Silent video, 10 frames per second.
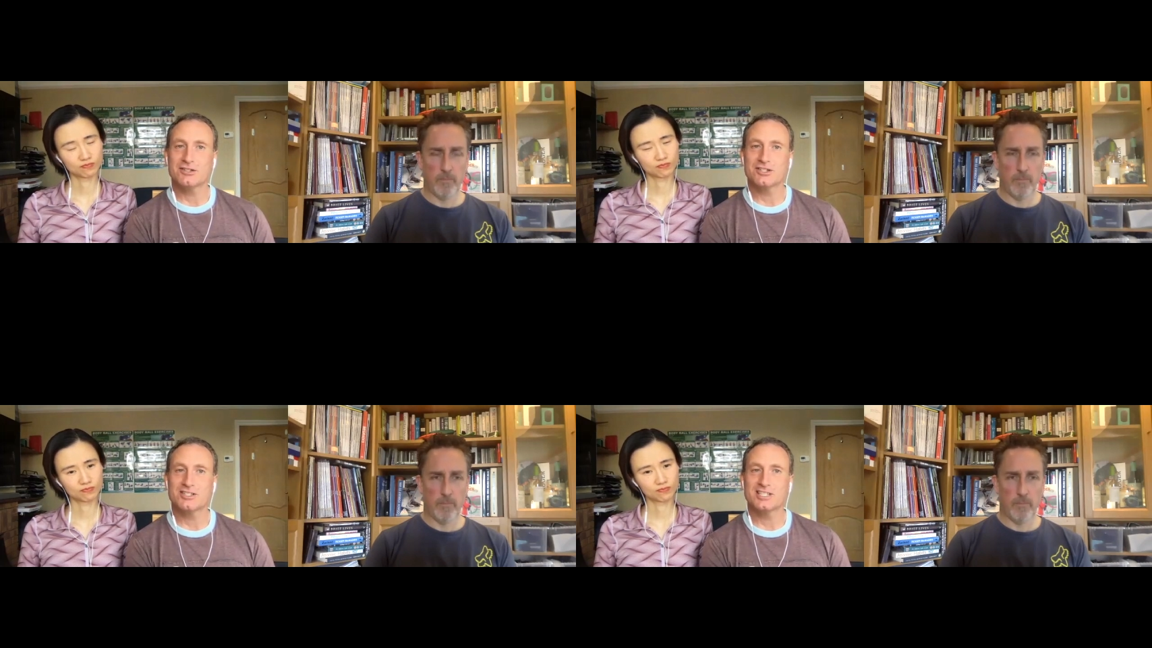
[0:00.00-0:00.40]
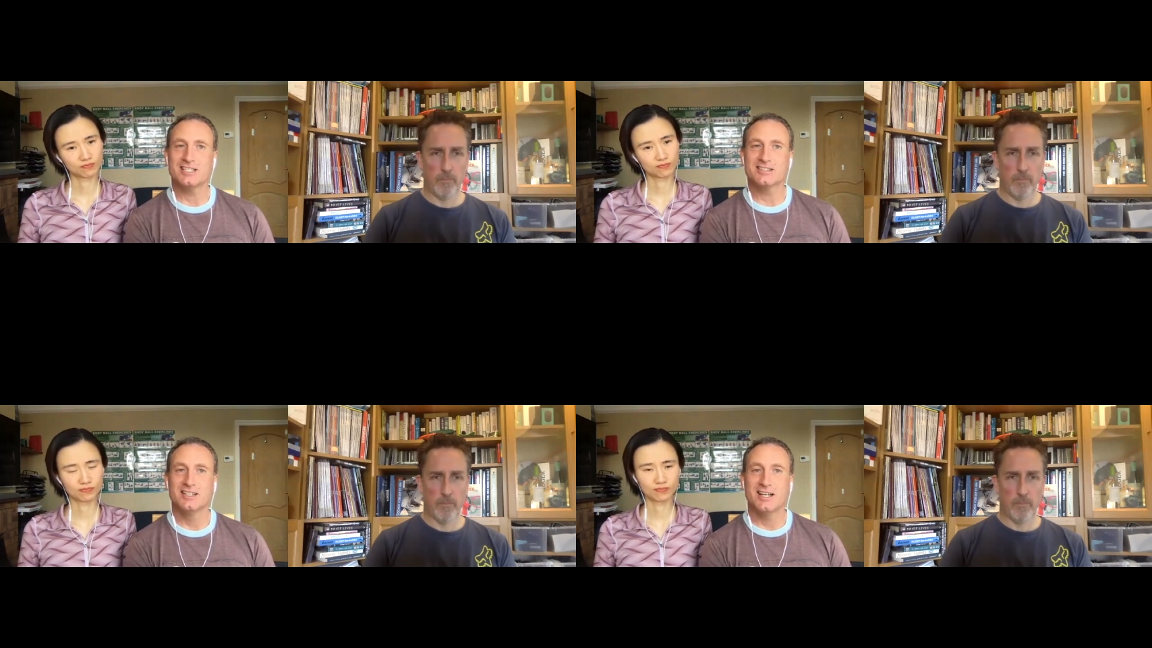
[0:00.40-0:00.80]
Speaker 1: She said,
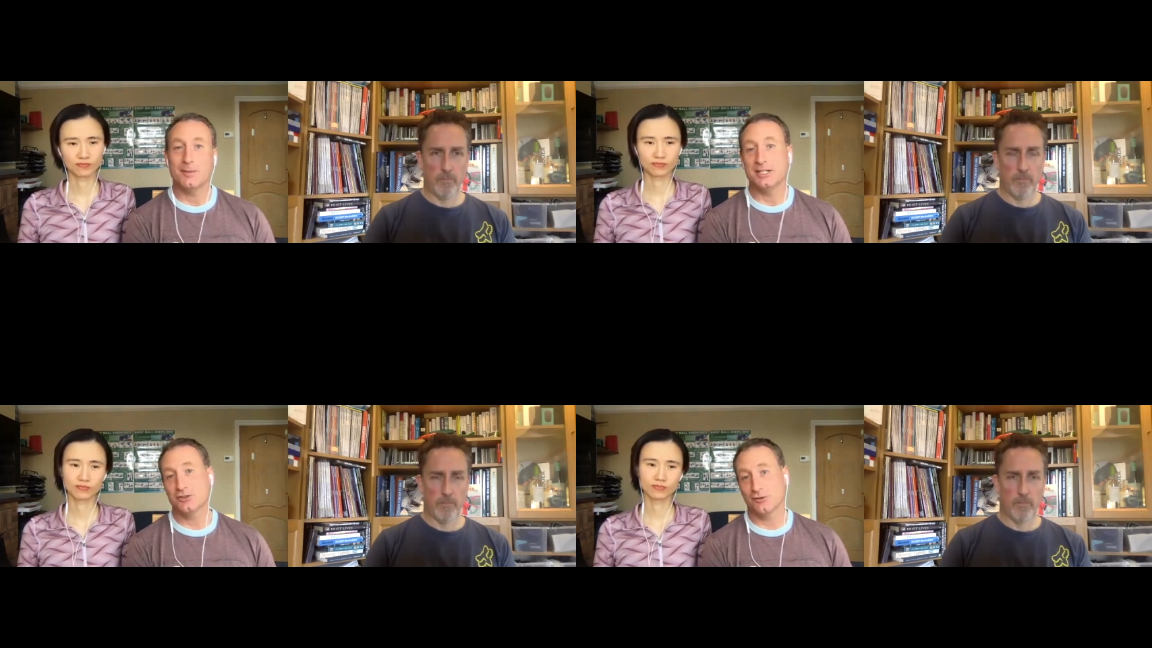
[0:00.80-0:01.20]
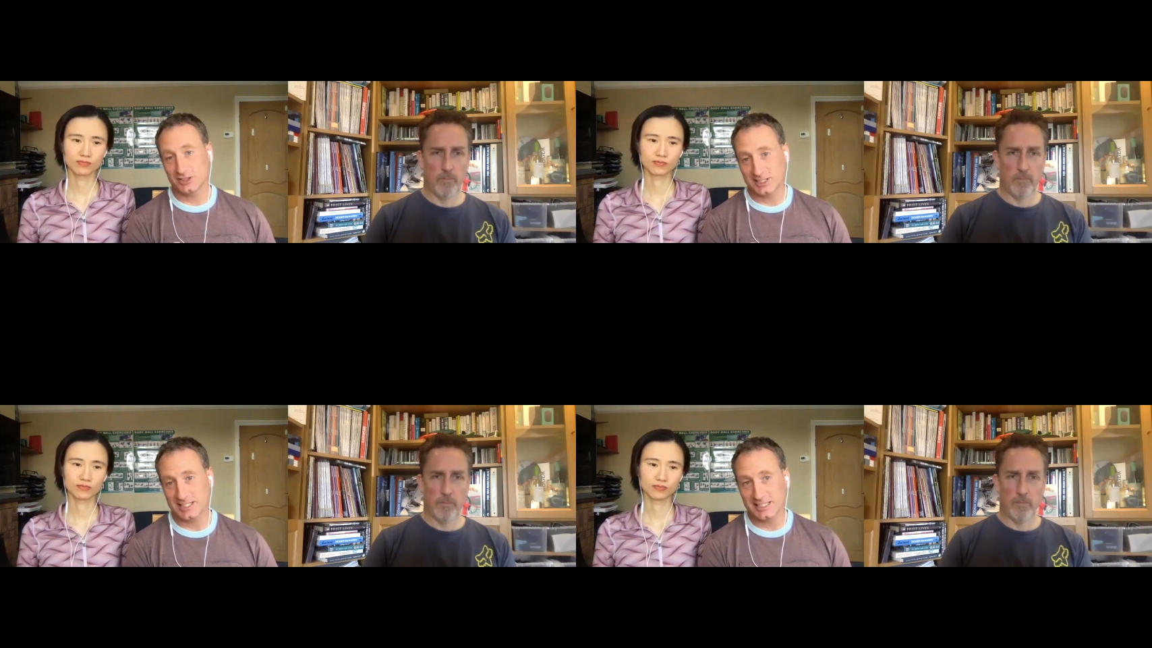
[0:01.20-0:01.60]
I mean, it's
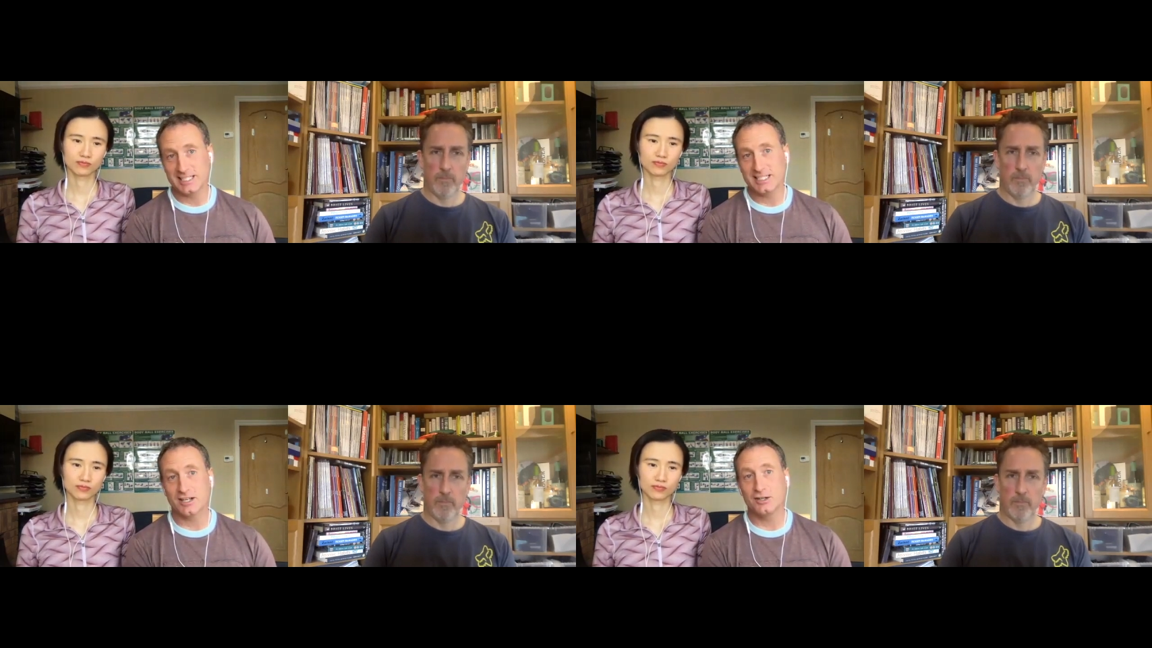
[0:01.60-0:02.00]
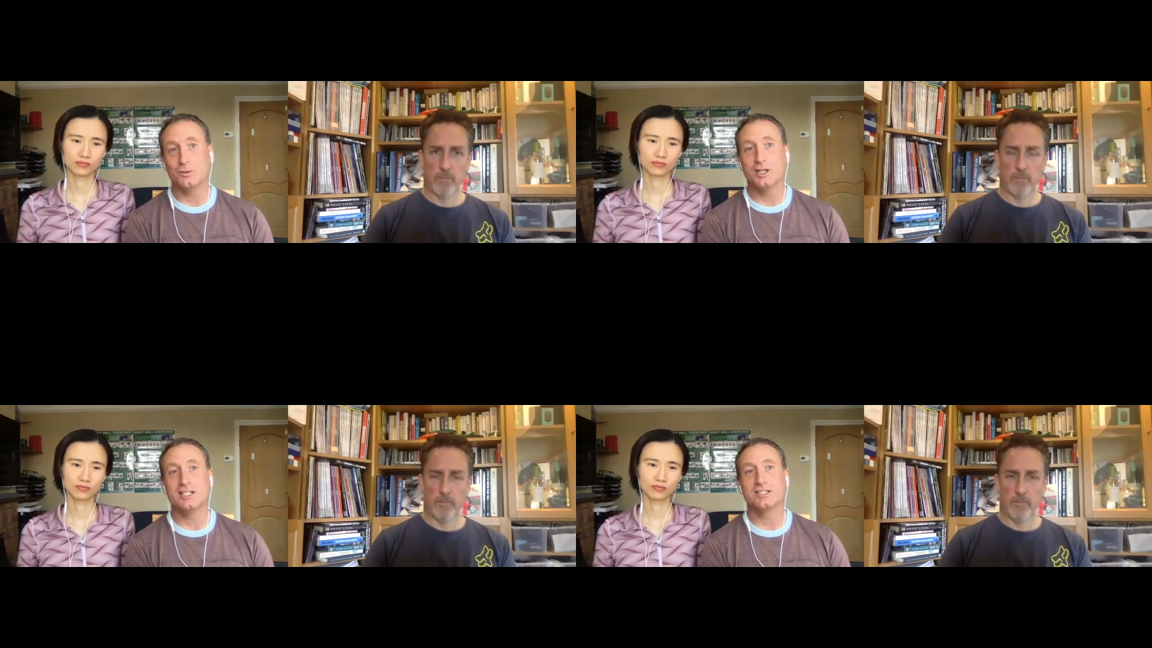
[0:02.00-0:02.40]
obviously Lily's own
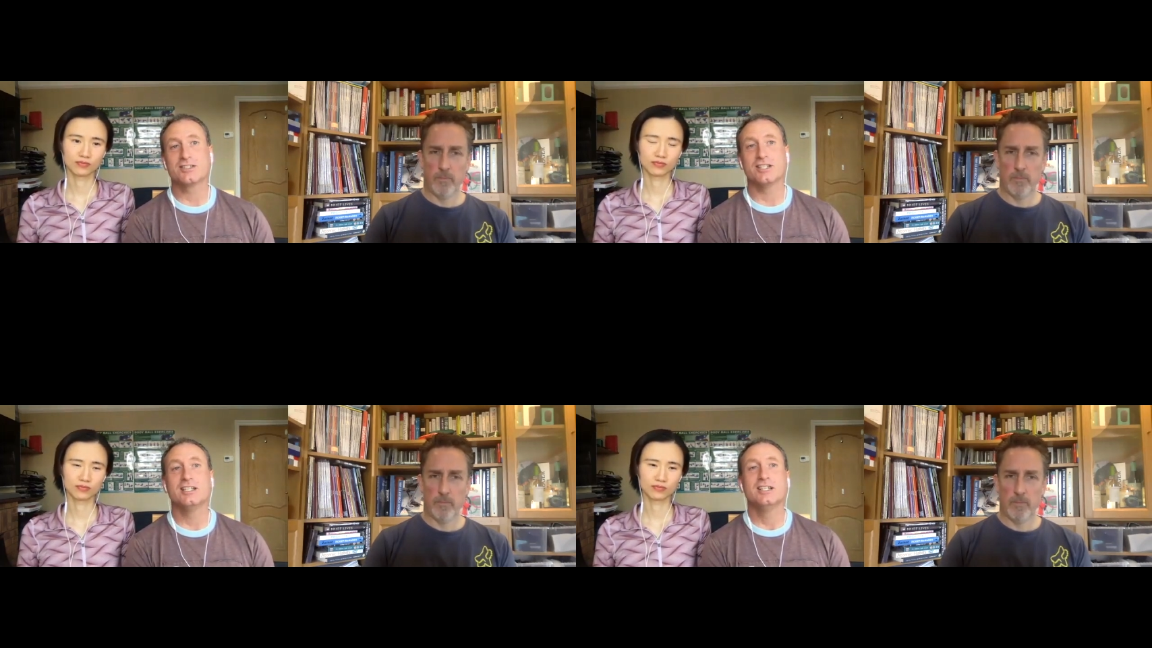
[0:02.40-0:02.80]
words that